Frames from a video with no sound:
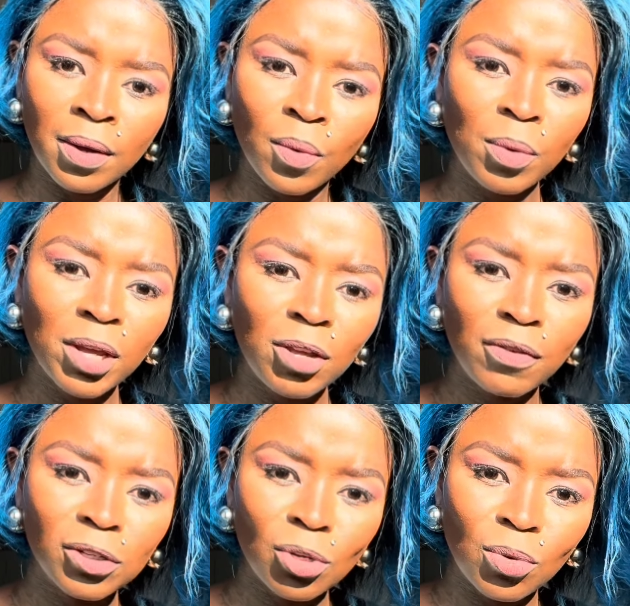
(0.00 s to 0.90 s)
Will make you
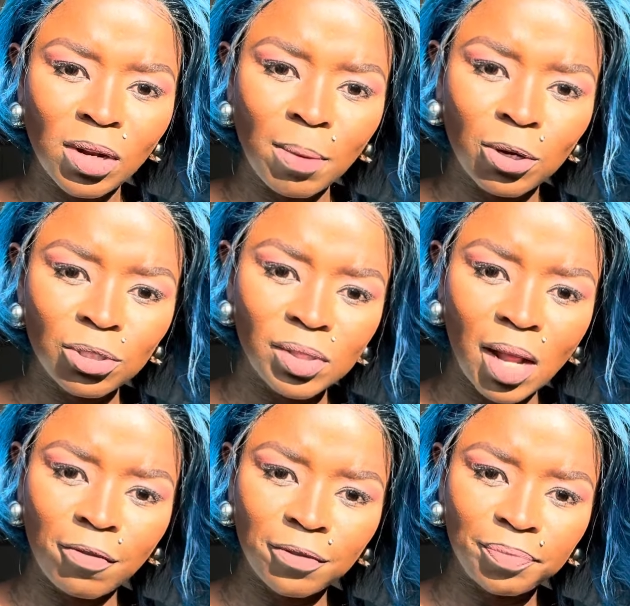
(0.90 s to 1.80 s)
feel so good about
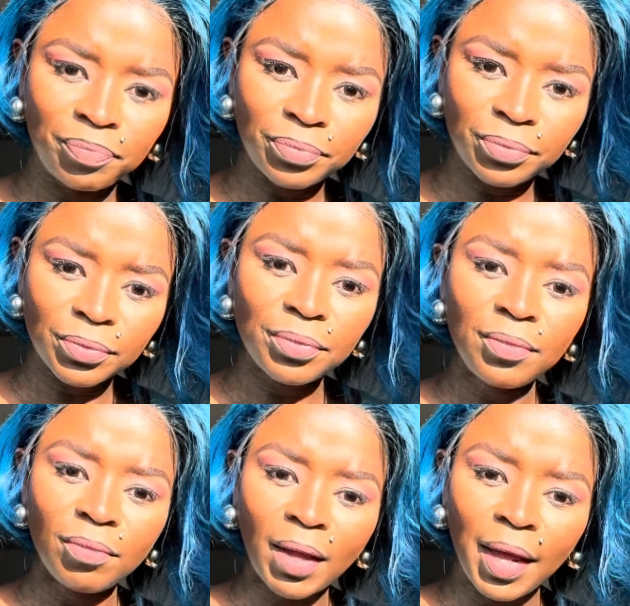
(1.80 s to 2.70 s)
yourself.
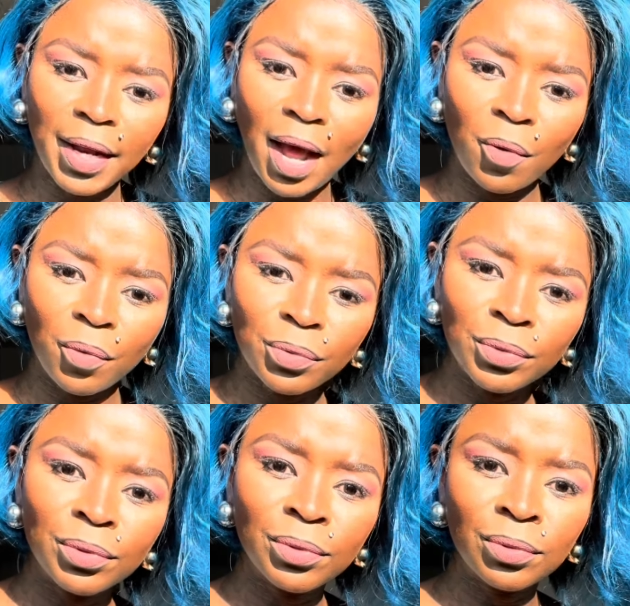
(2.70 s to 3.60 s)
Now,
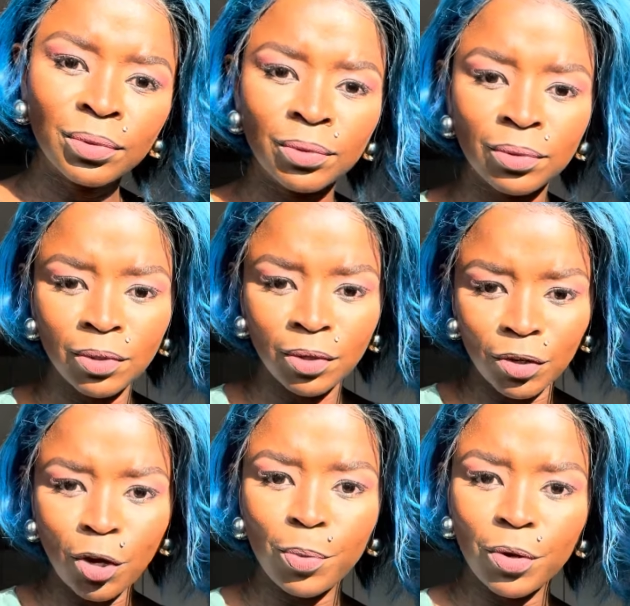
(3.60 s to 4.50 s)

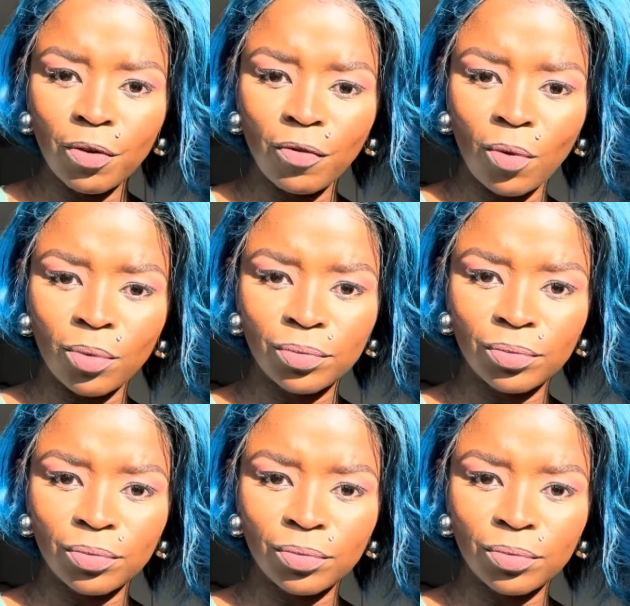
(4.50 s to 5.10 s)
you're beautiful.